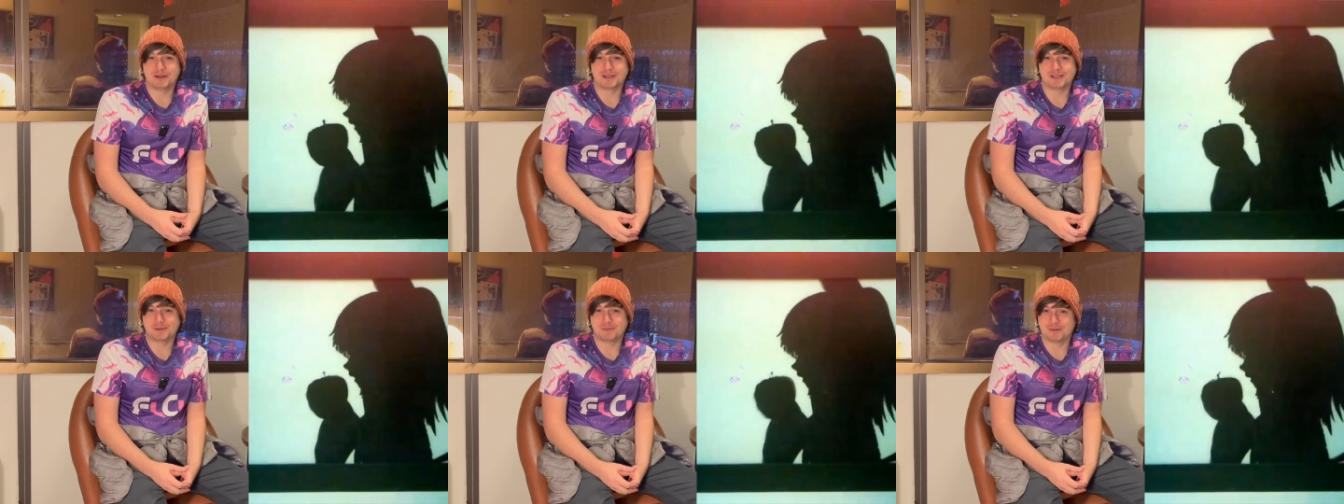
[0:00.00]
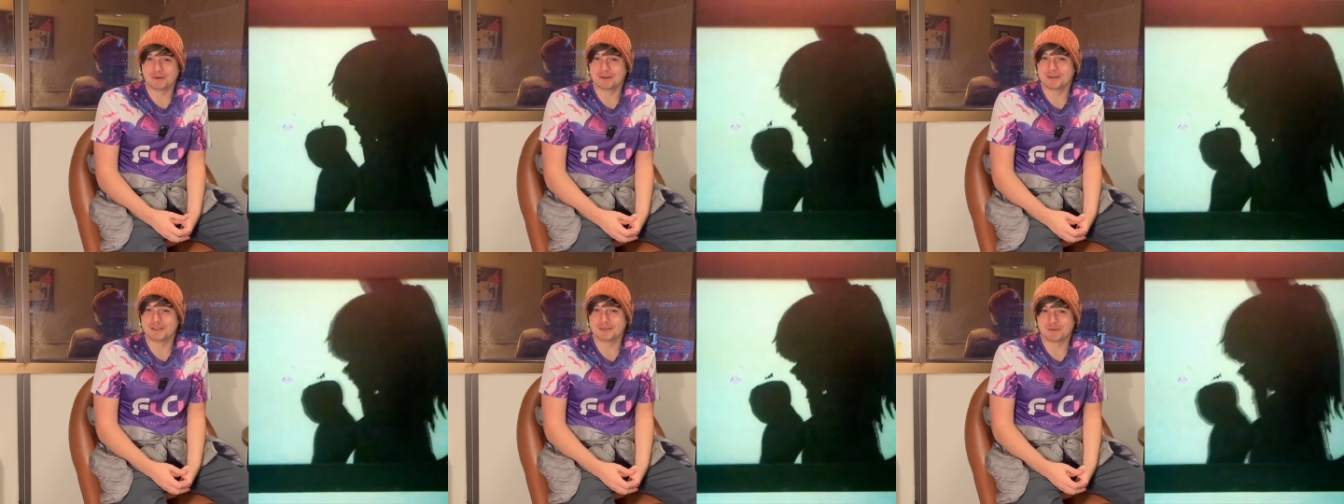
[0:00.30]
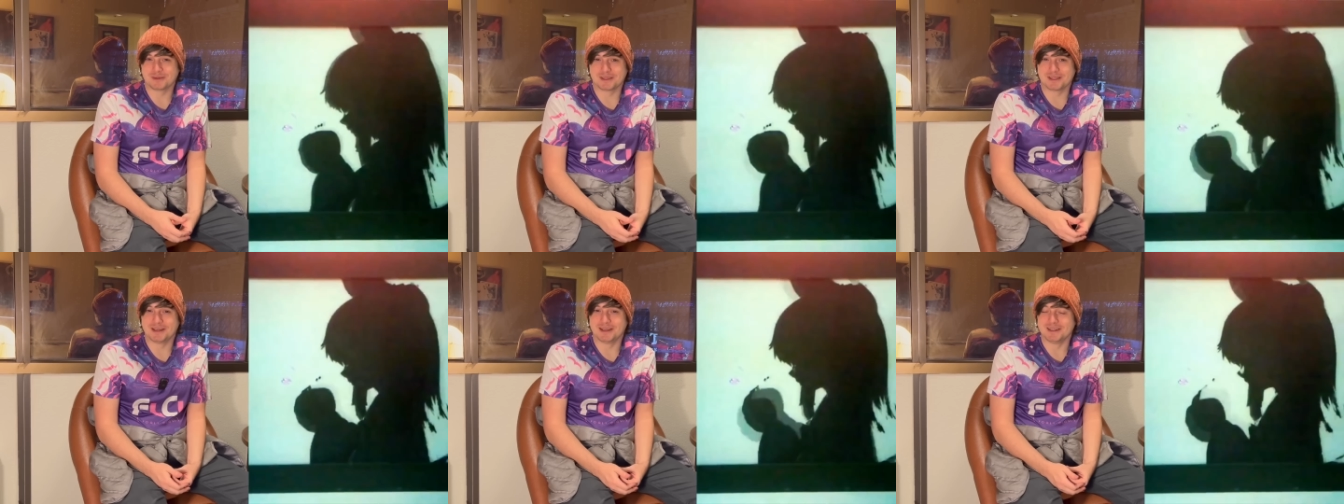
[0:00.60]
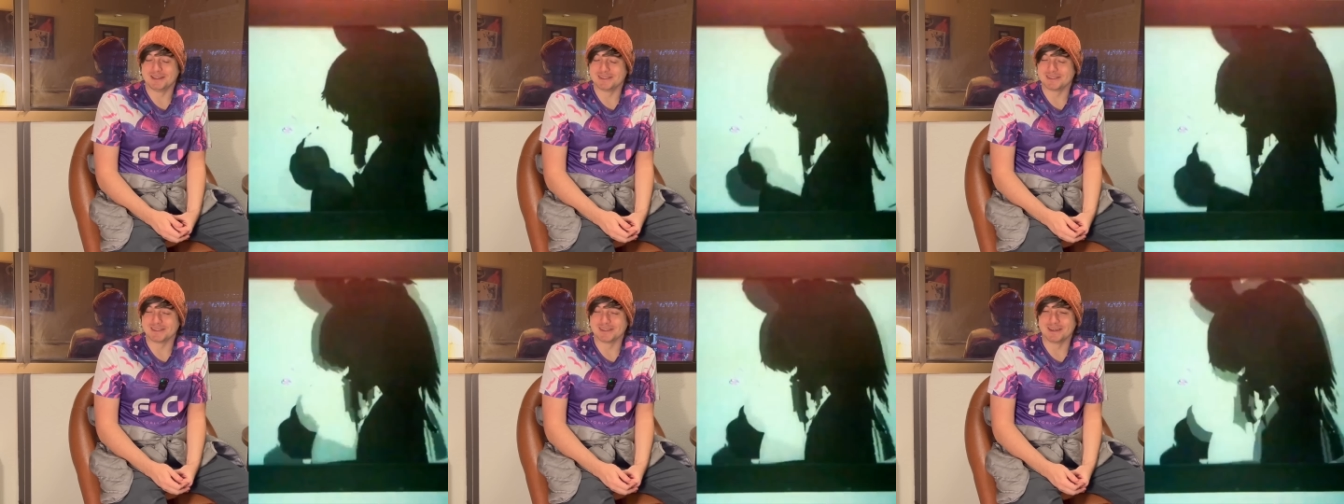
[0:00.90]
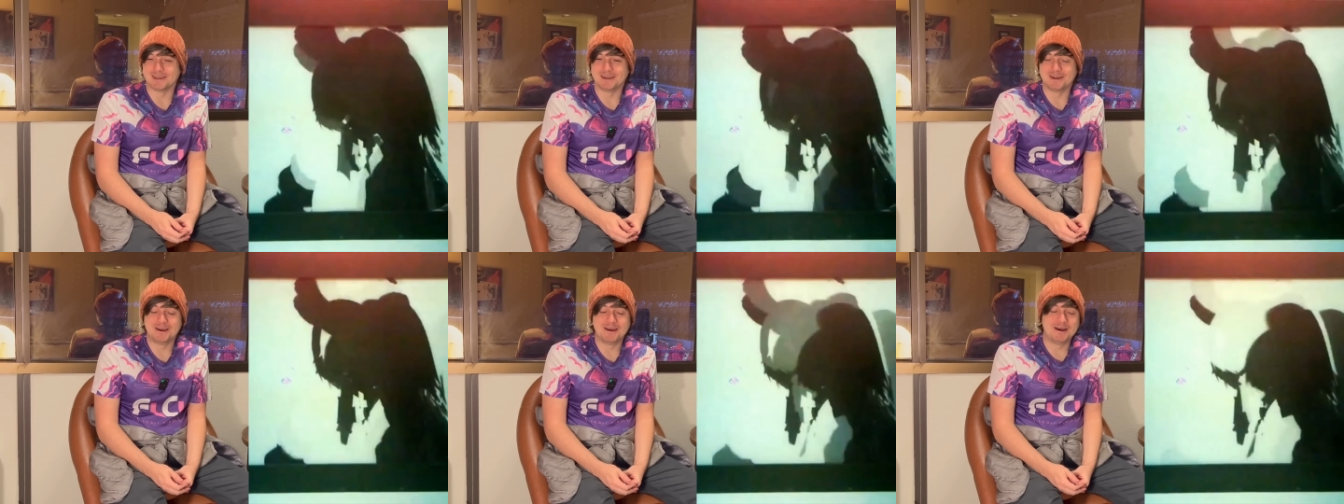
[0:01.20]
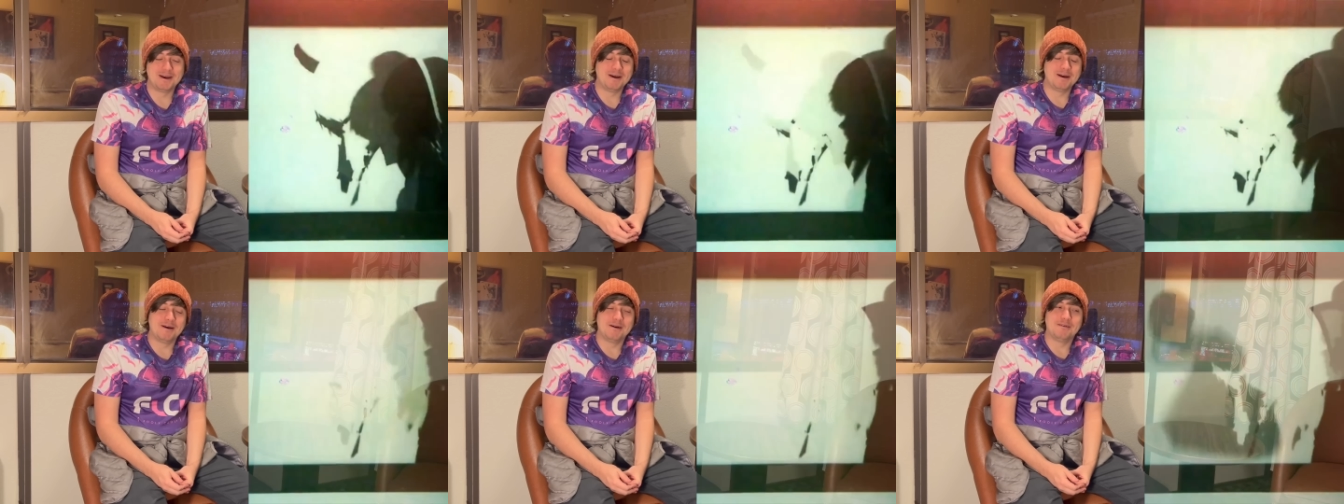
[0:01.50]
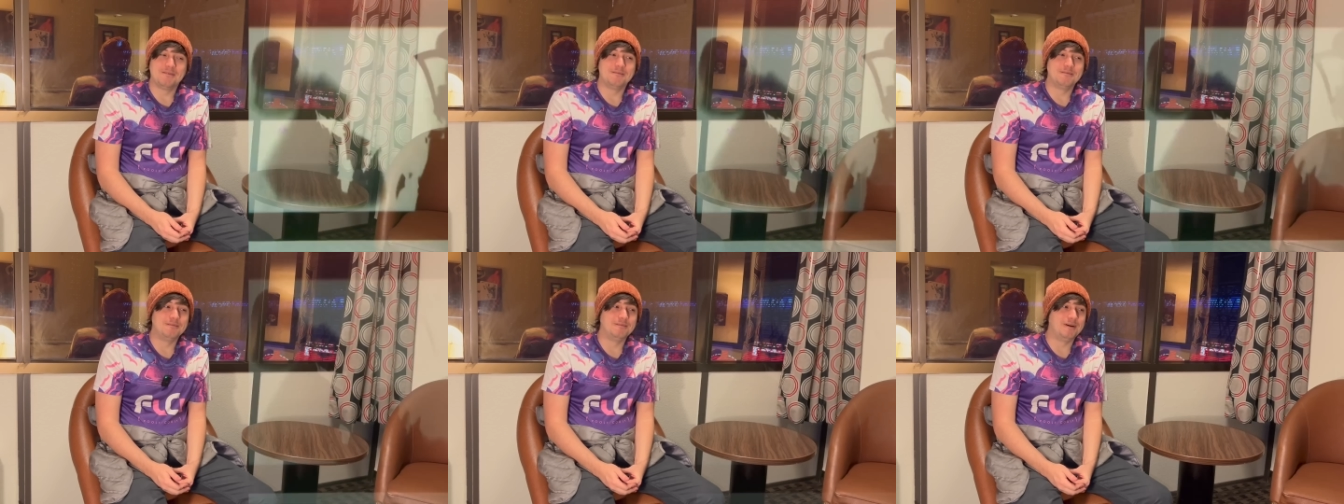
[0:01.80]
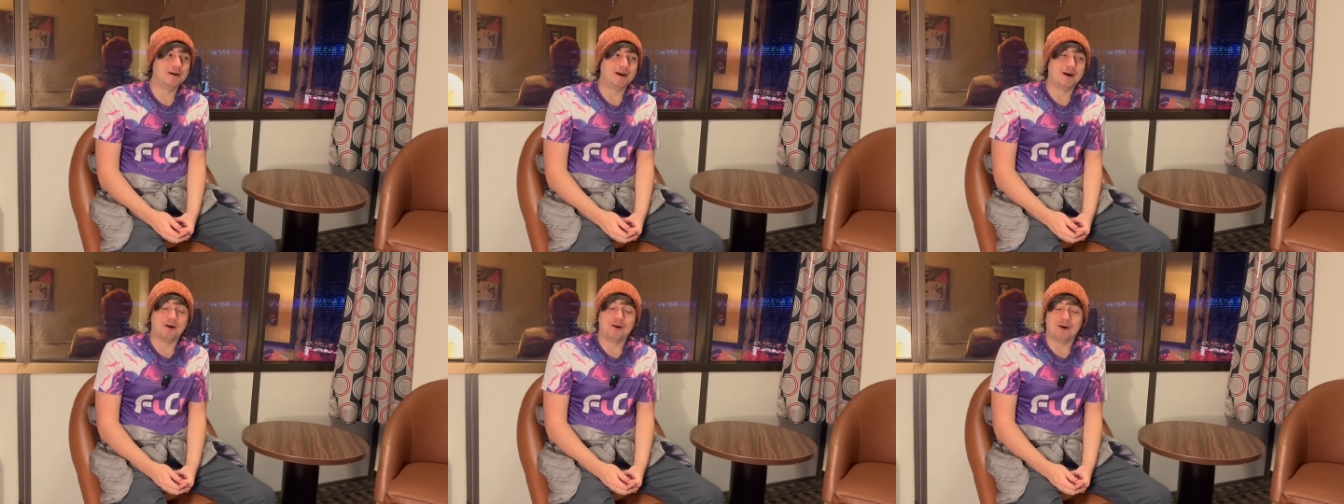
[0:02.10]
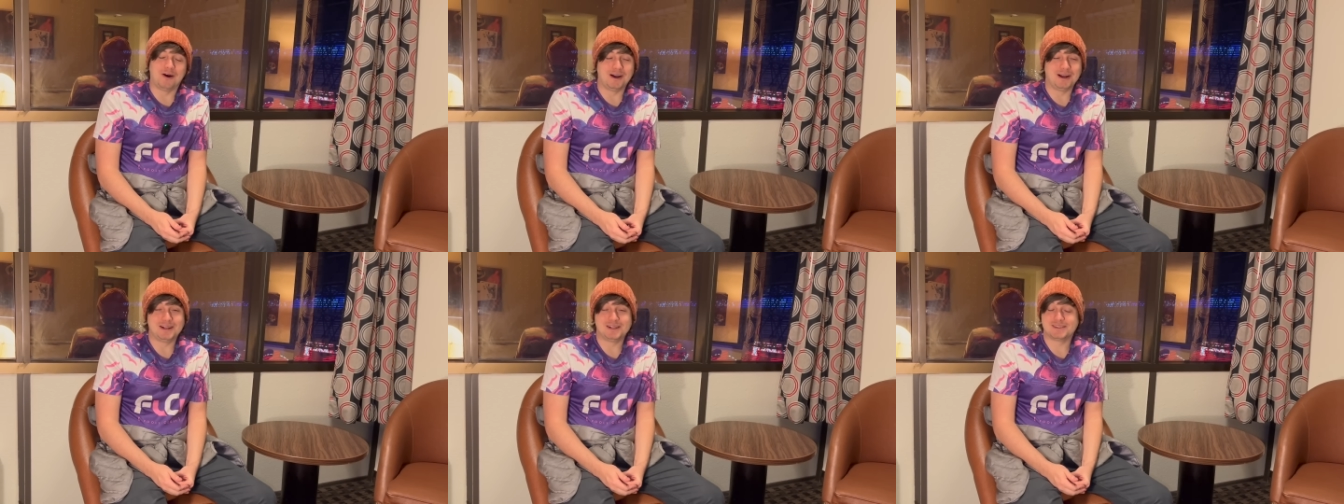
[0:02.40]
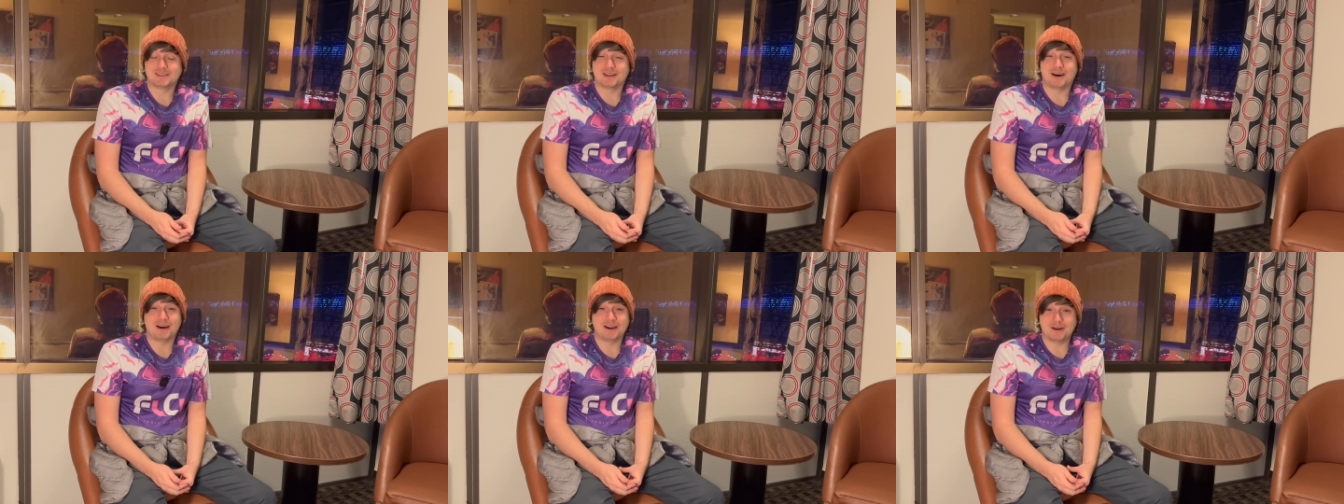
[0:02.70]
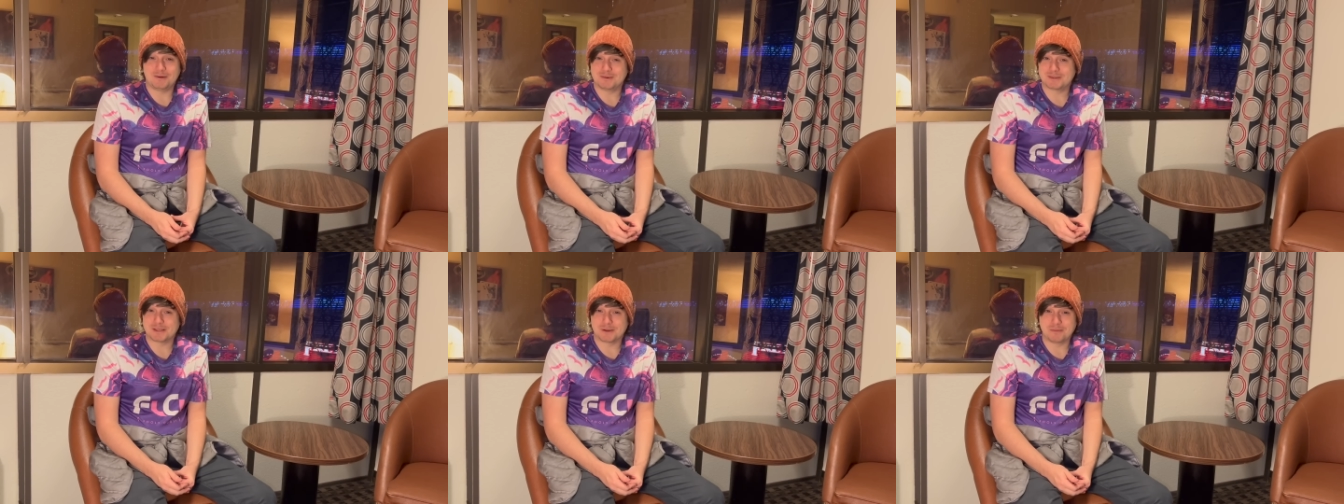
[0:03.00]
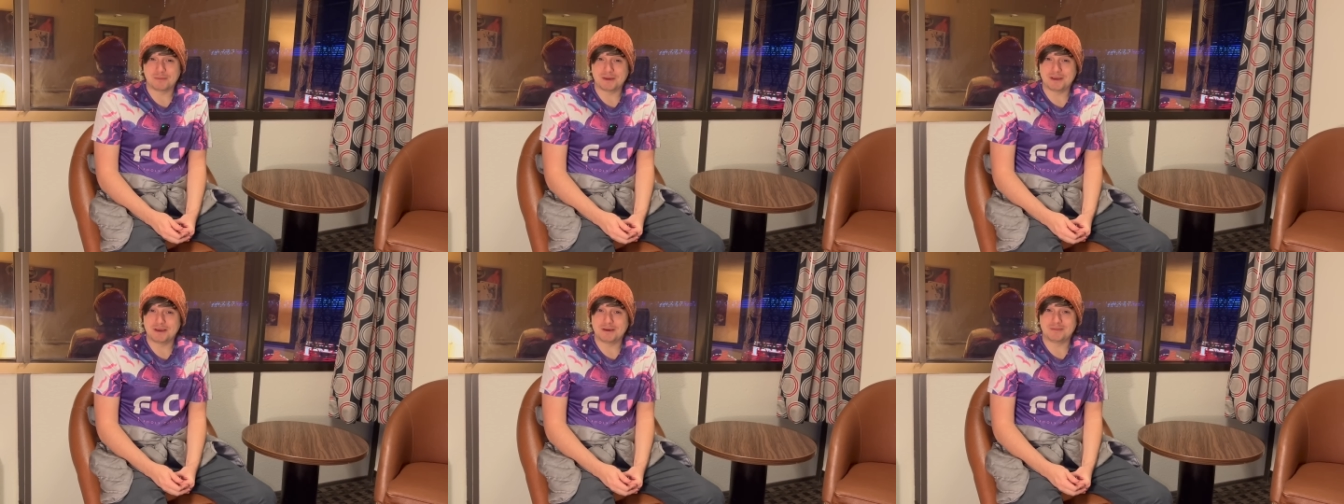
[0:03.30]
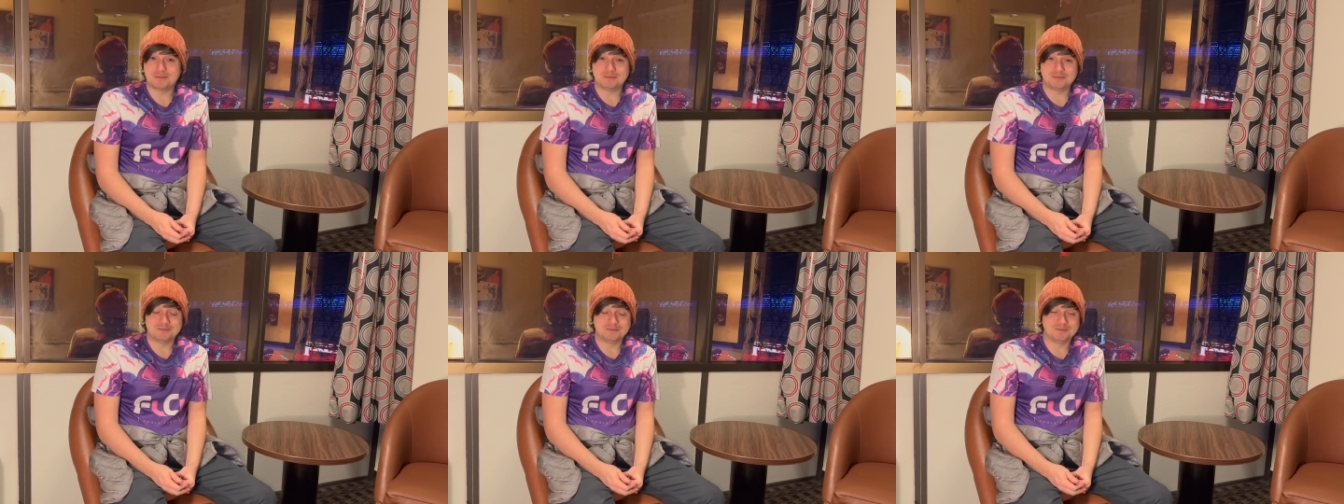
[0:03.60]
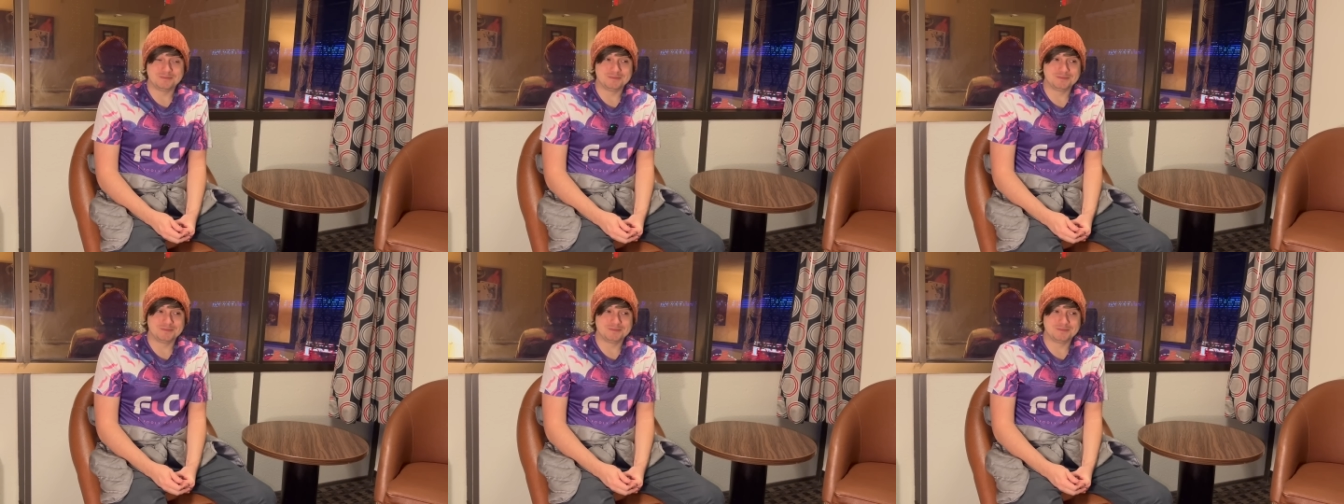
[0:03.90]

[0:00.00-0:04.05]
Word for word: experience with the headset. Thought it was a meme,